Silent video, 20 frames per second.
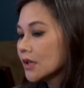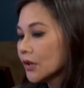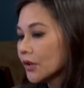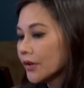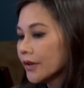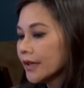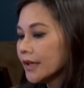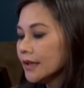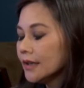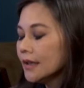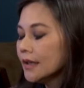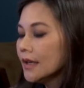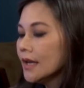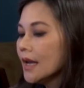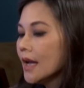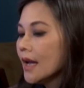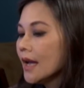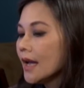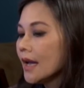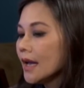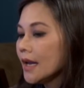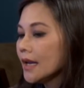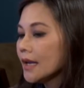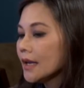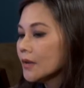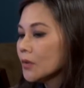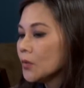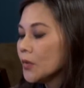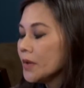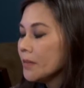current.
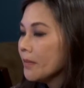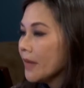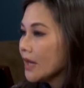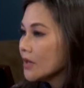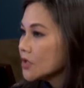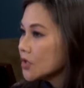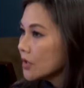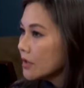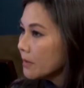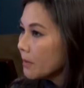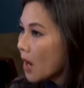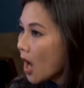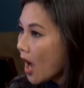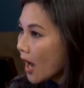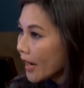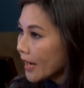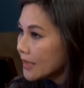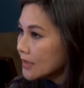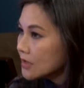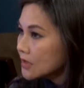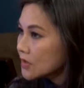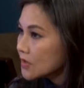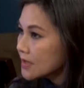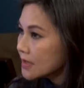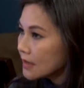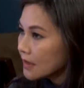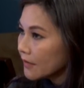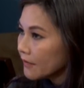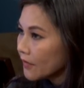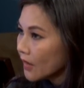And we measure the pockets to
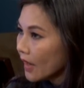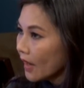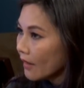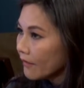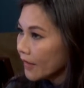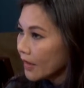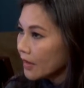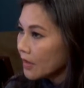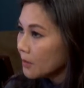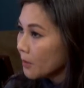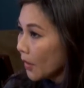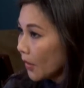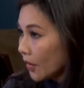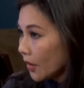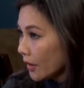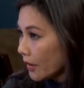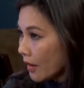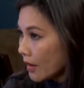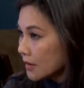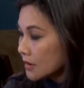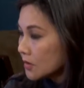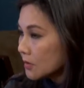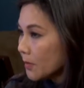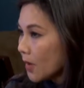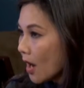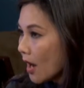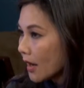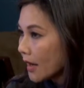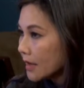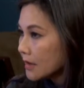see if you have any periodontal
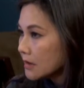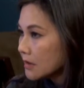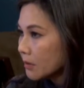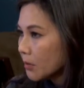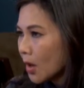pockets.